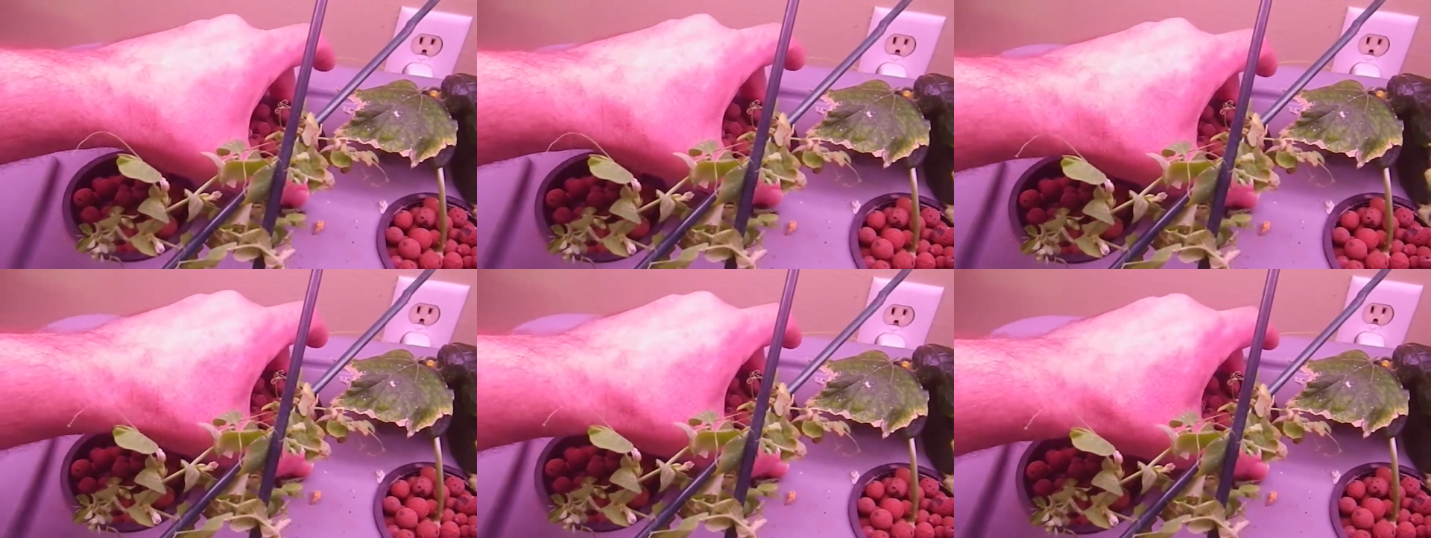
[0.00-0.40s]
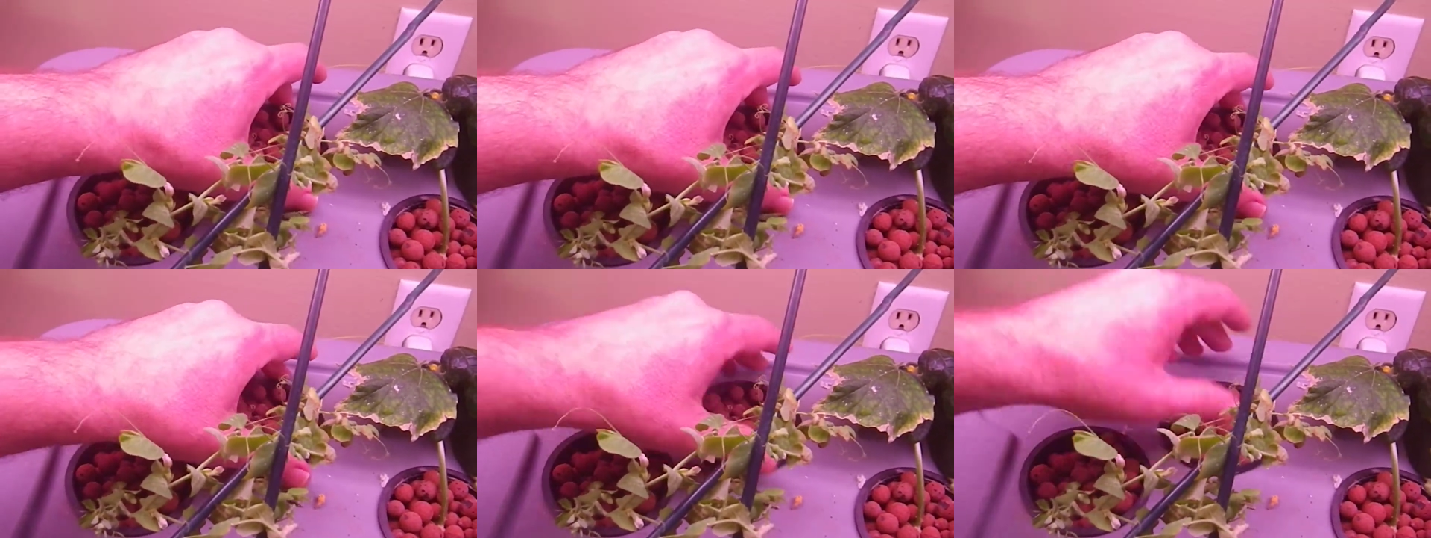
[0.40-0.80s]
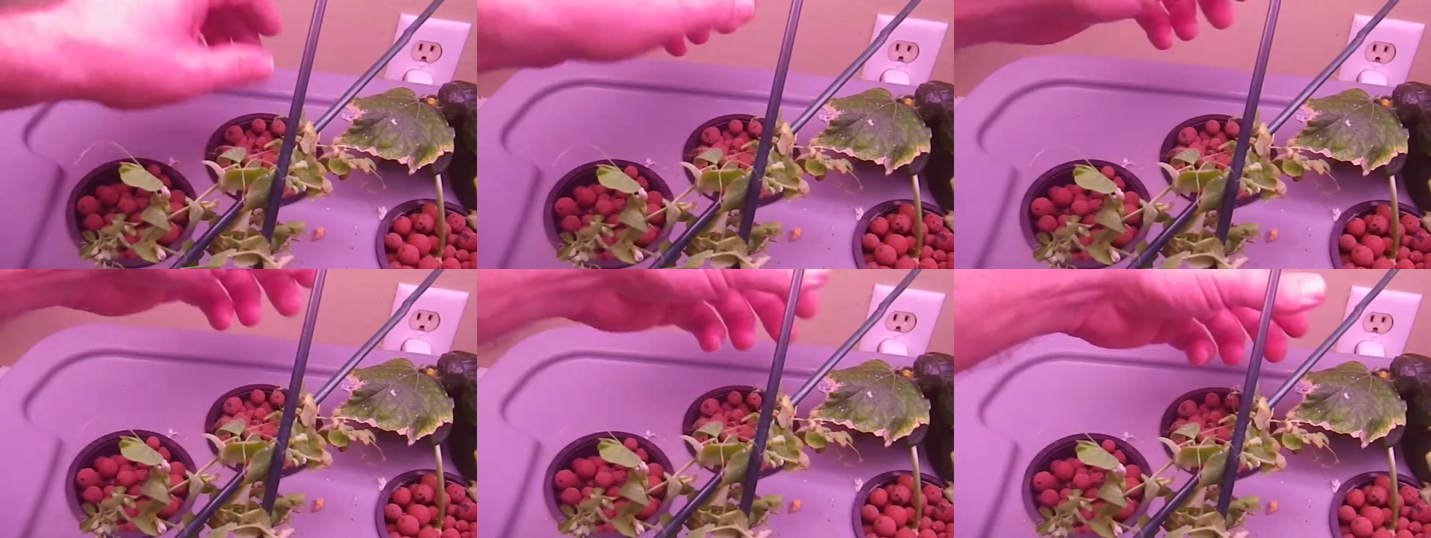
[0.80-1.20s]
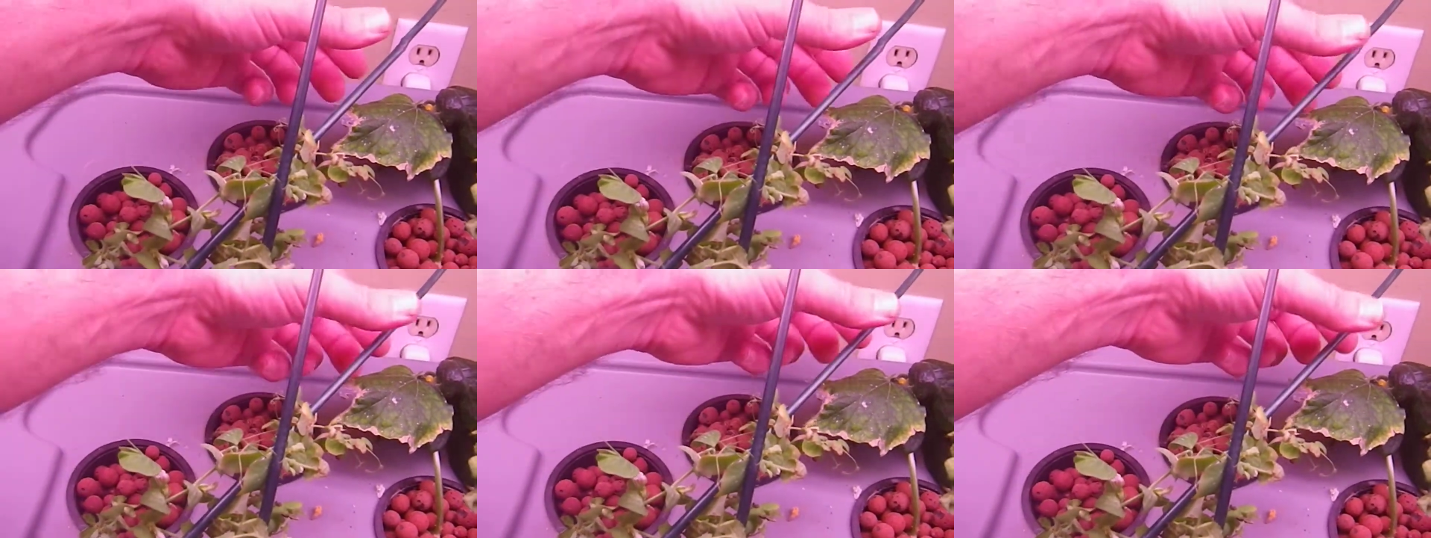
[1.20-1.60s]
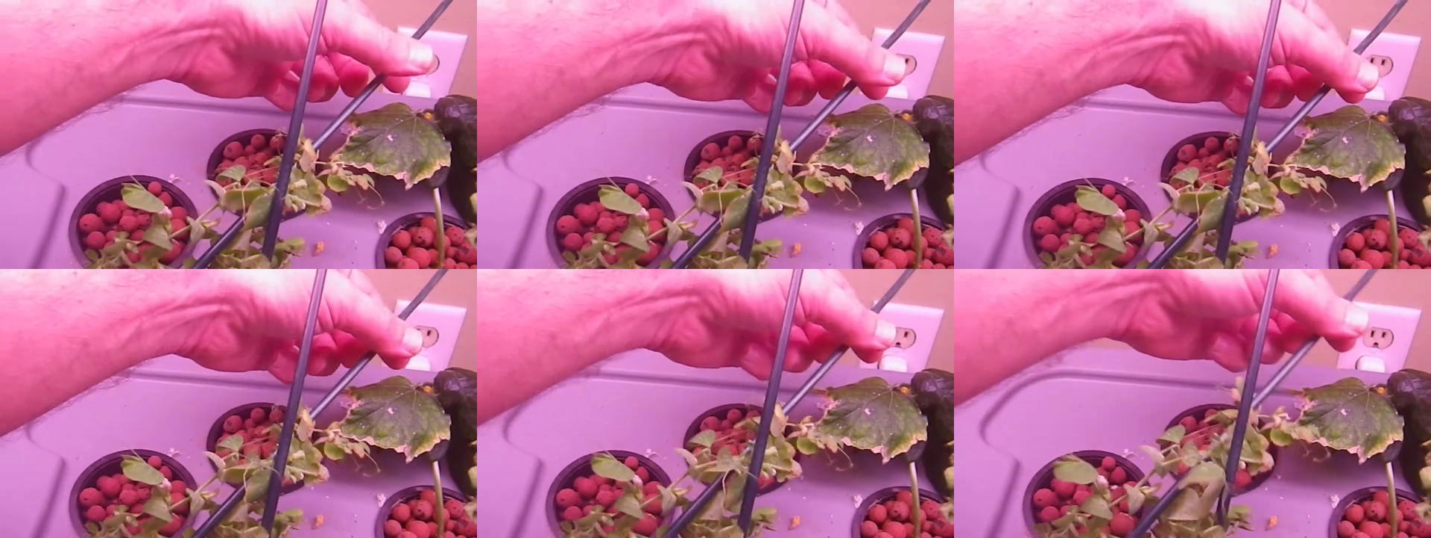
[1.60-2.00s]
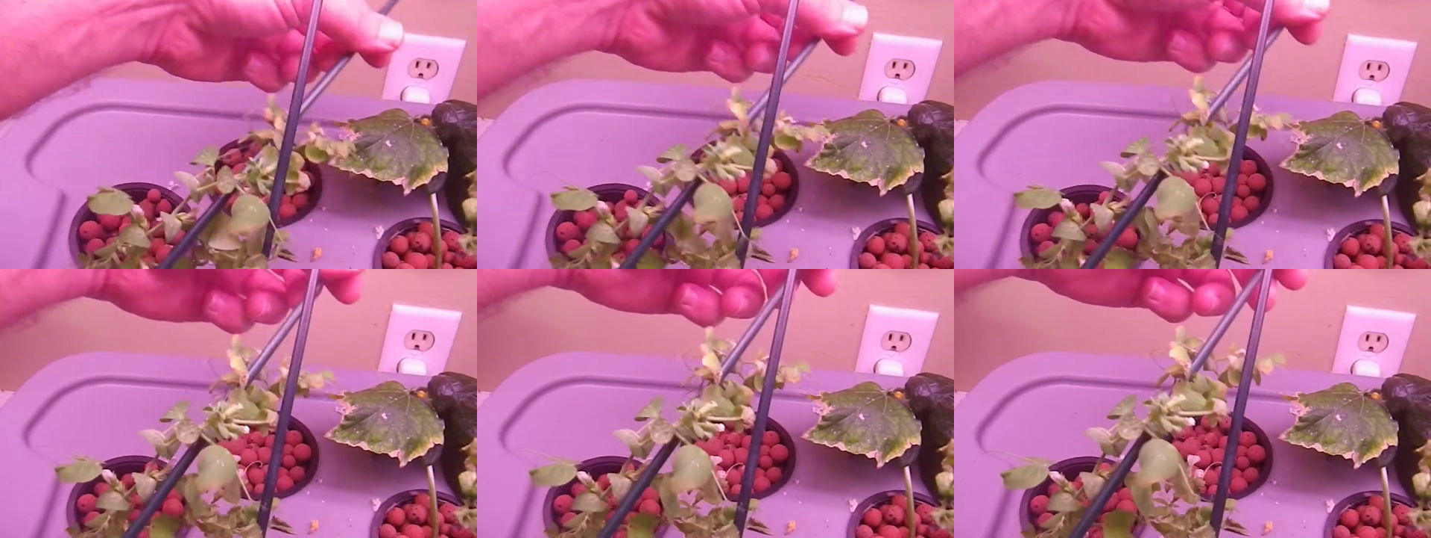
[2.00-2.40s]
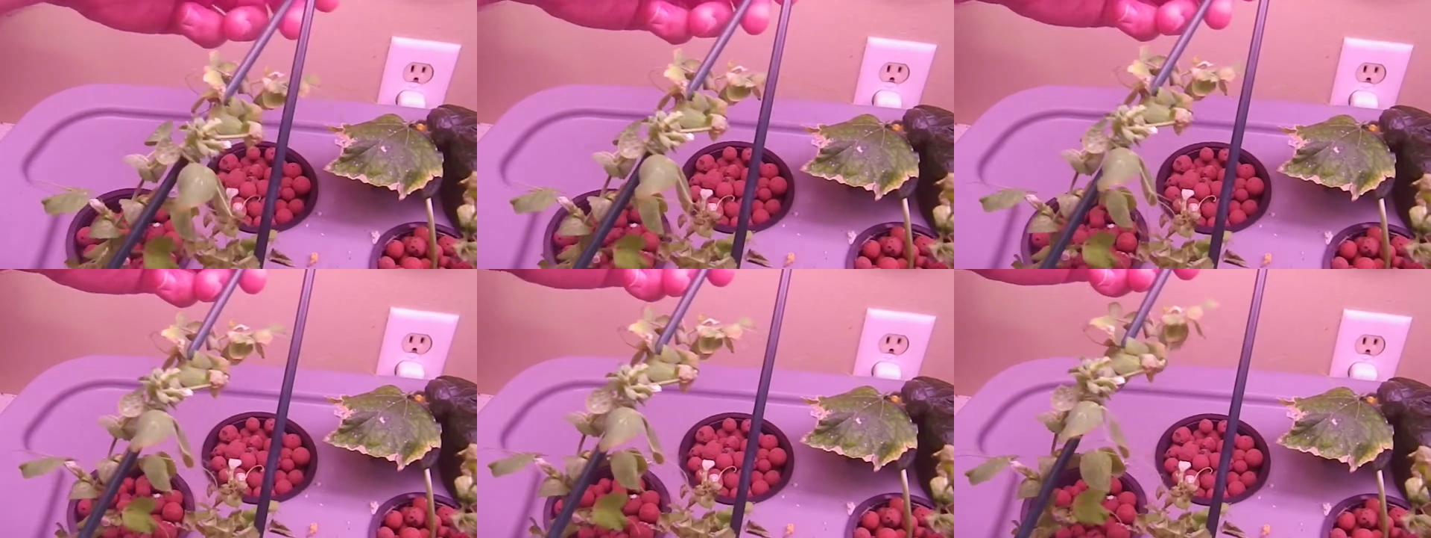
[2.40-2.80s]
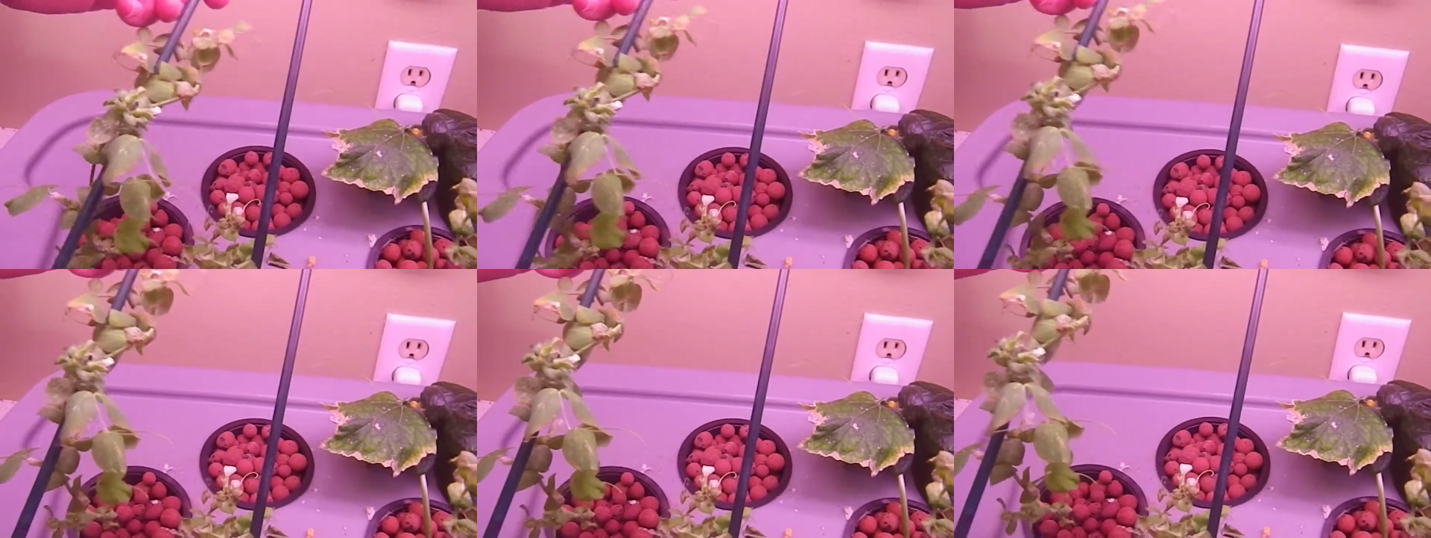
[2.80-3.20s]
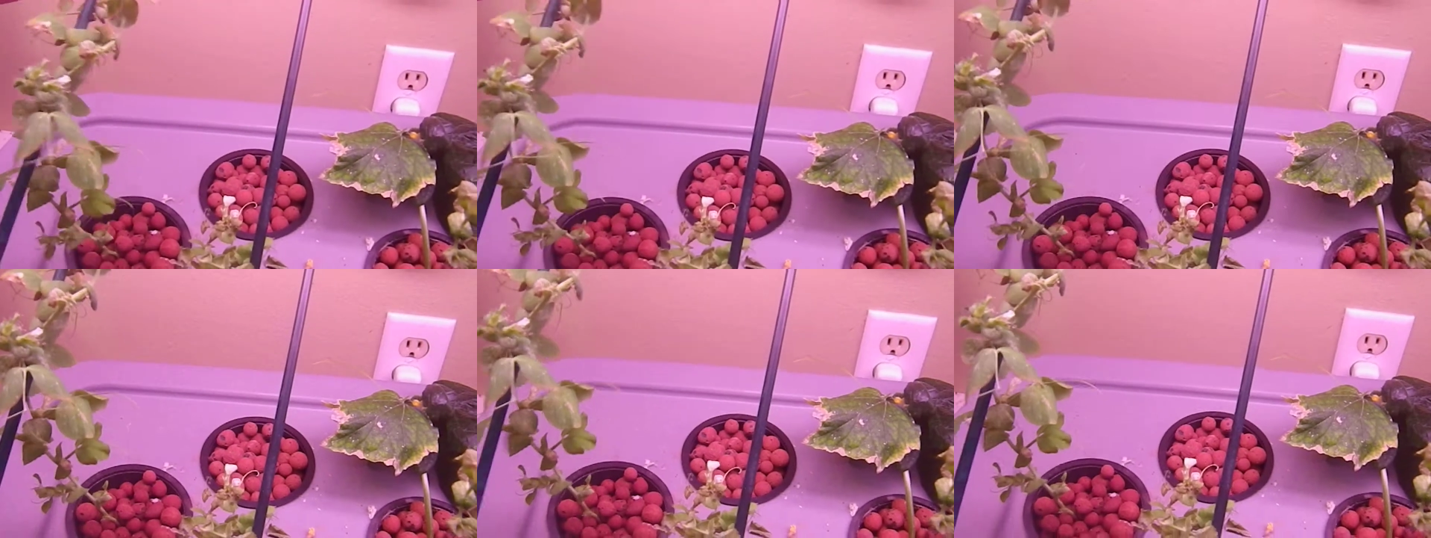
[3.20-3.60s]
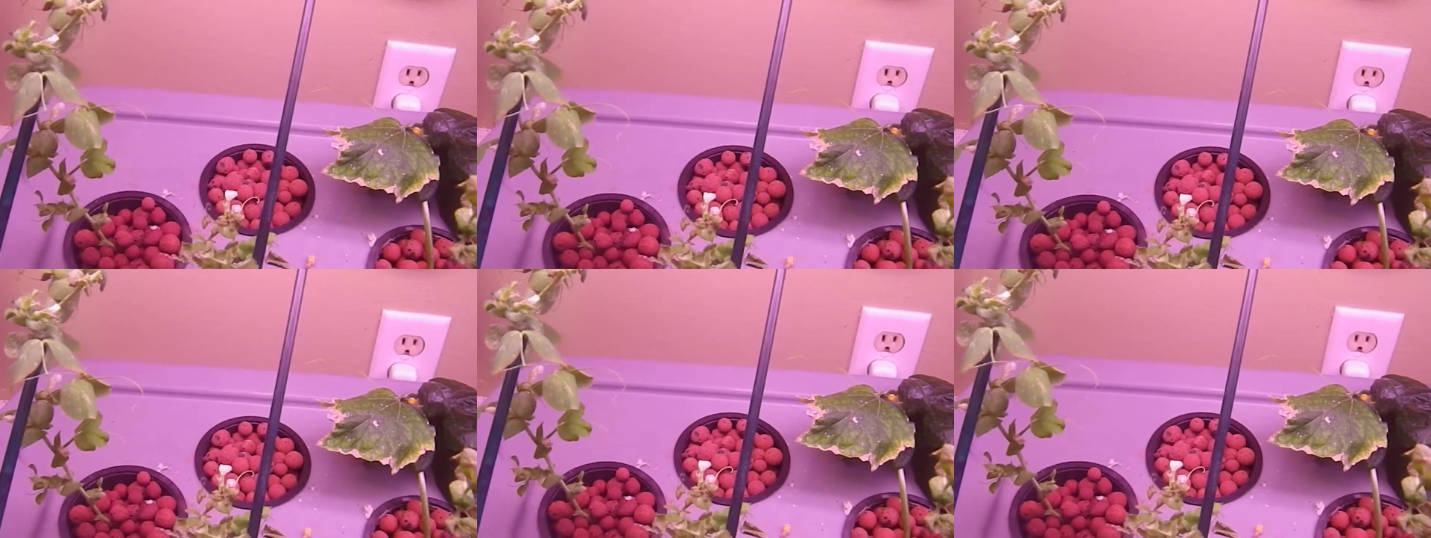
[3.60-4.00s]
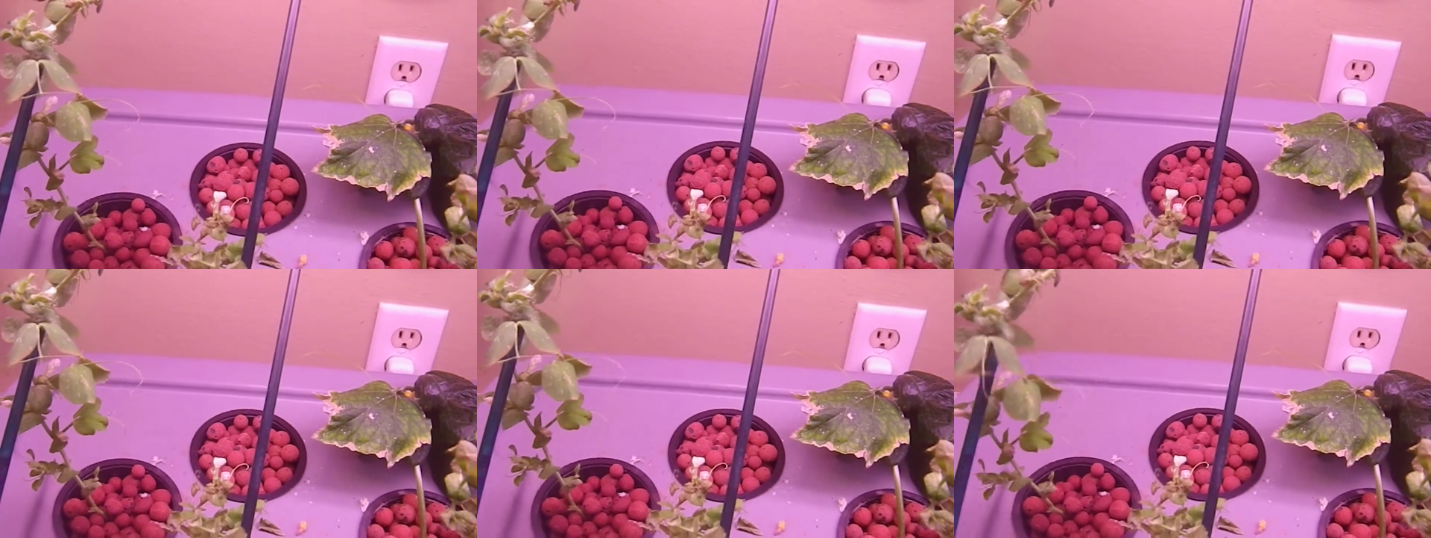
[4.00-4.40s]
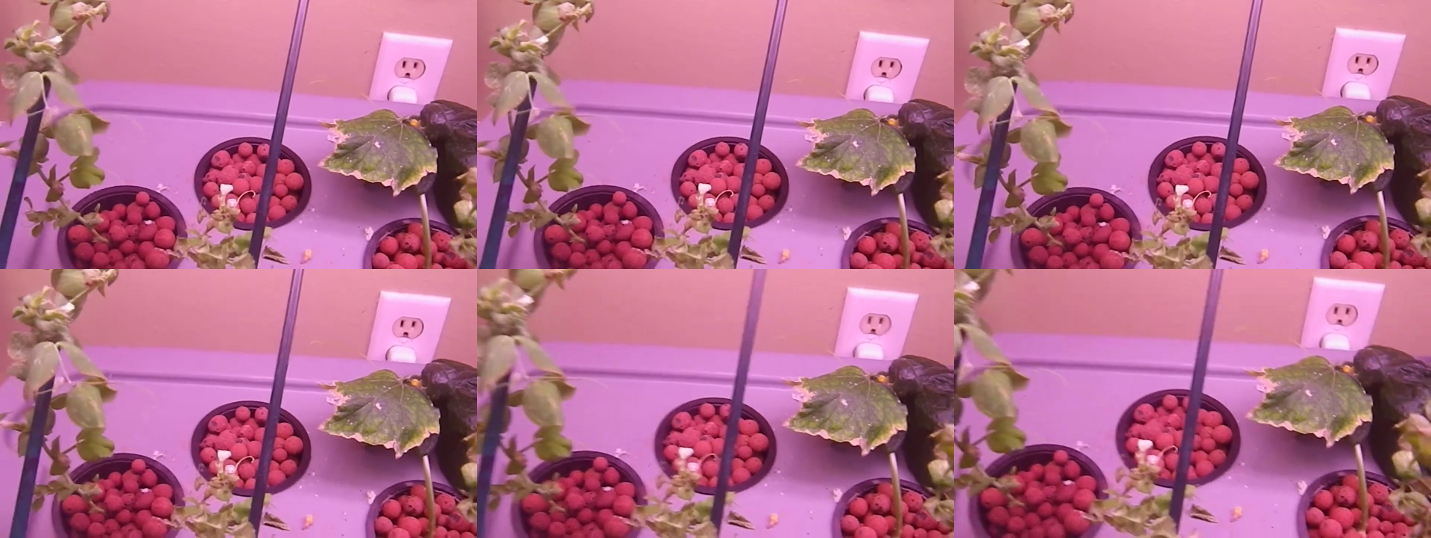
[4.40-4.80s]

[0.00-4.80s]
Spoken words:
No face is visible, so there are no lips to read.